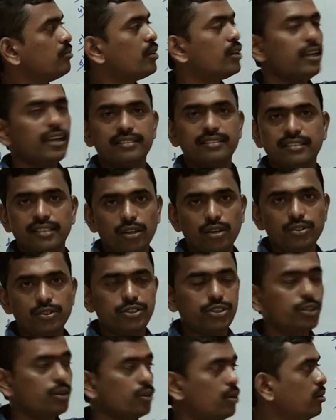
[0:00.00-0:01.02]
x equals
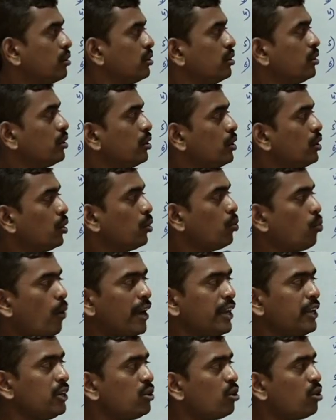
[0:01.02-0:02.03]
0,
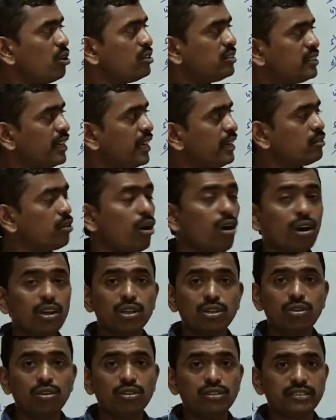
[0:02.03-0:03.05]
y equals 8, r
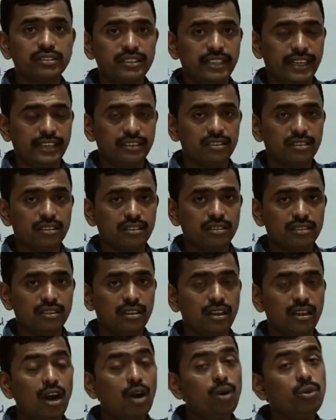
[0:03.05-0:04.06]
equals 8.
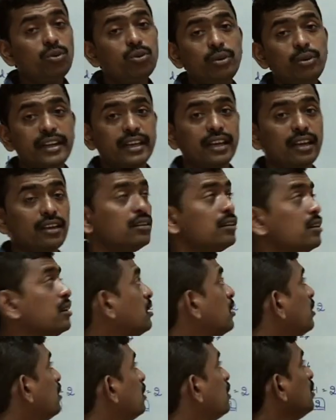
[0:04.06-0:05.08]
How to return?
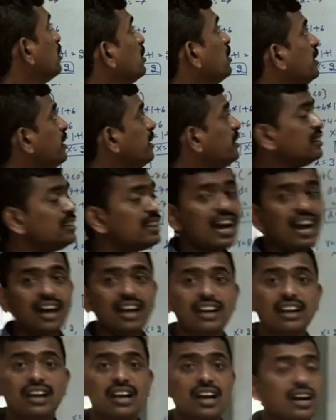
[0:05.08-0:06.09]
In the
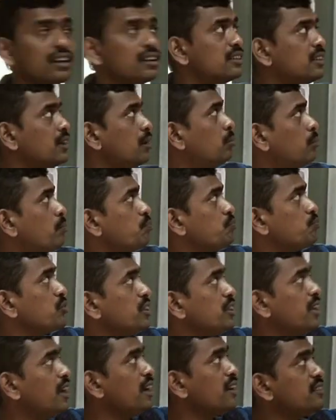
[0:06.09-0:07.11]
algorithm,
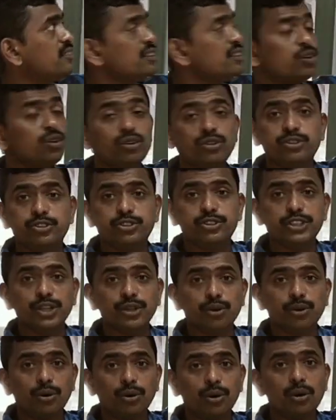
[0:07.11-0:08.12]
x equals
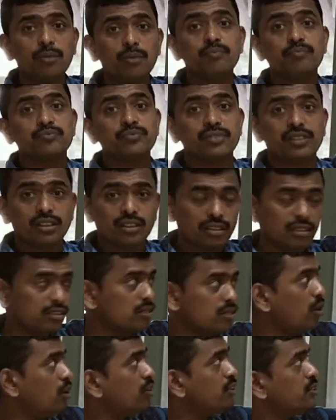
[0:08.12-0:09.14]
0 is
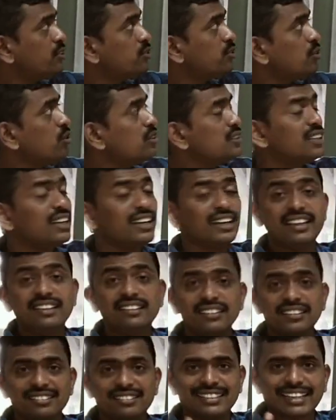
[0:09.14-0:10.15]
also in
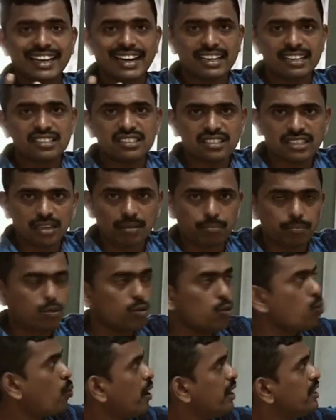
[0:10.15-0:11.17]
the second step,
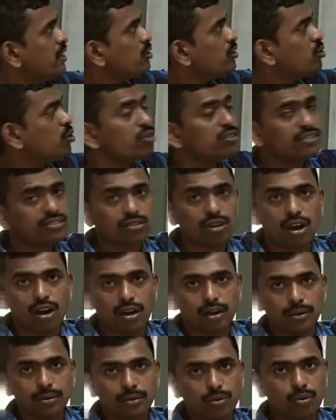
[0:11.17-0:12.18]
y equals
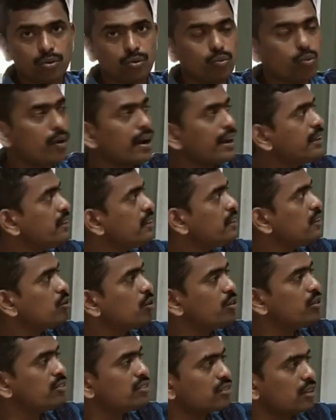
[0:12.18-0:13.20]
r, y
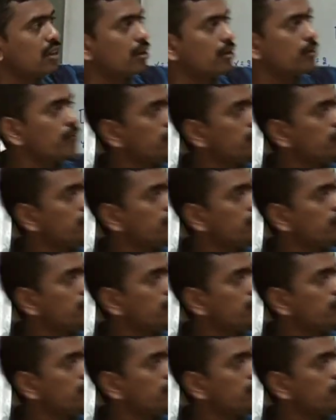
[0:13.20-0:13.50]
equals r.